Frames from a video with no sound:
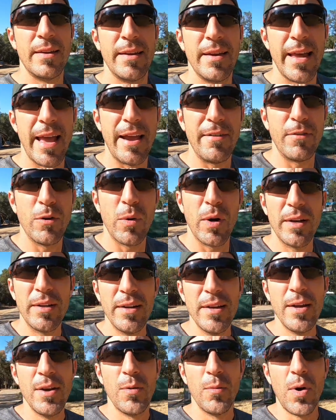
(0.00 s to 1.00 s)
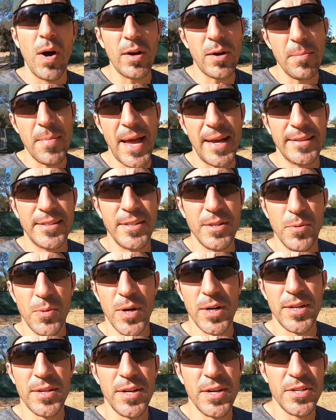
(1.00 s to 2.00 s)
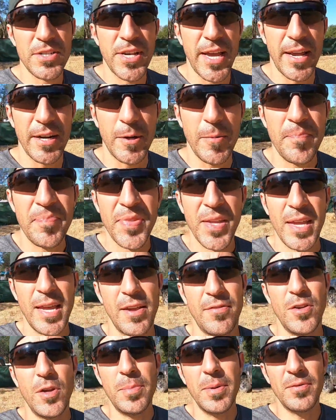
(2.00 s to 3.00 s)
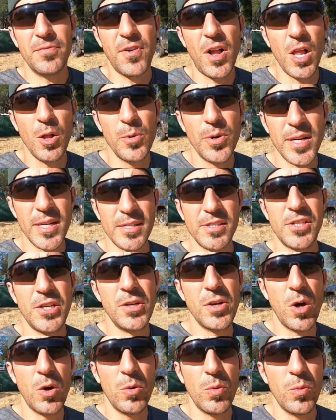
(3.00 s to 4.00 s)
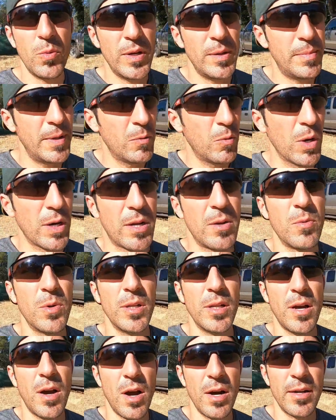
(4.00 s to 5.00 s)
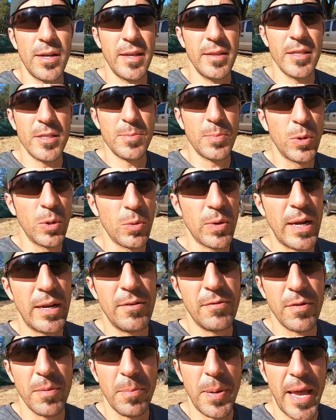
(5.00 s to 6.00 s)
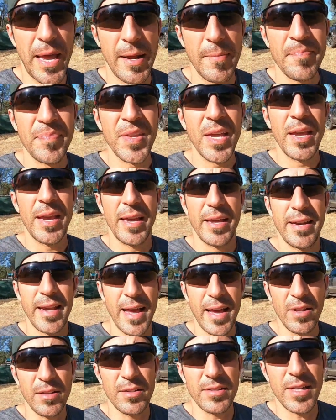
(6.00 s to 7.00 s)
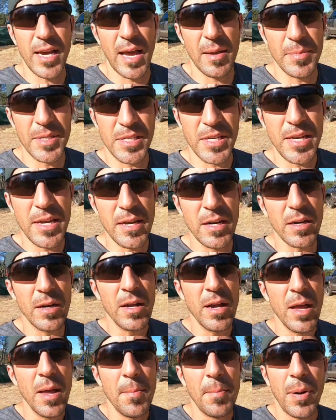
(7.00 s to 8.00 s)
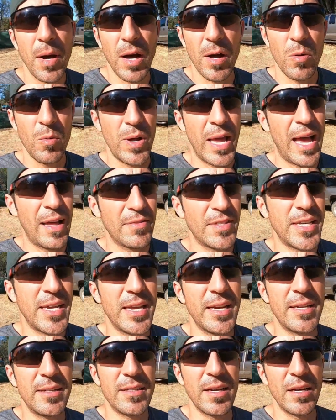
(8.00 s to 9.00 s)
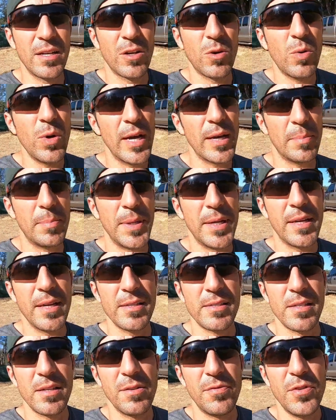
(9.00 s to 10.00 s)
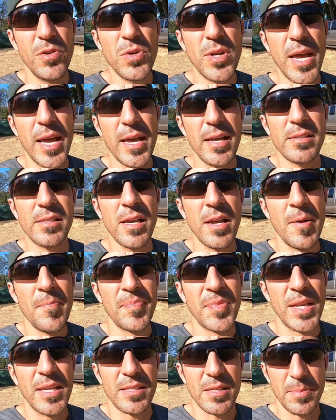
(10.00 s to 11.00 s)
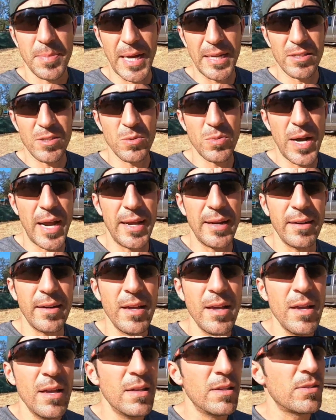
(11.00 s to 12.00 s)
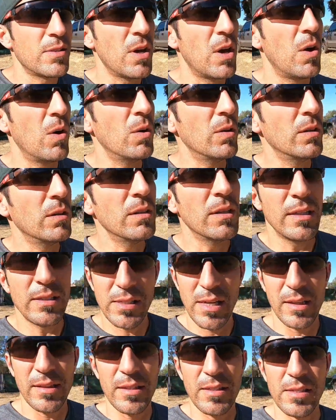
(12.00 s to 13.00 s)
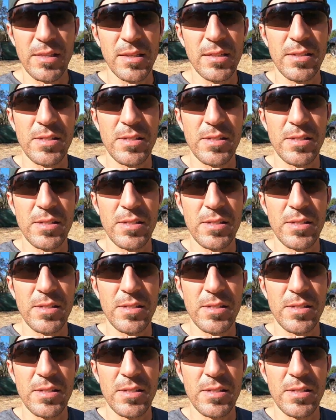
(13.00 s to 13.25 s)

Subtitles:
Hey everyone, welcome back to the Working Dirt channel. If you've been following us, you know we've been working really hard getting this pool ready for paint, and now the time is here, but we have to get it done quick because in a few days it's about to rain. So let's get this thing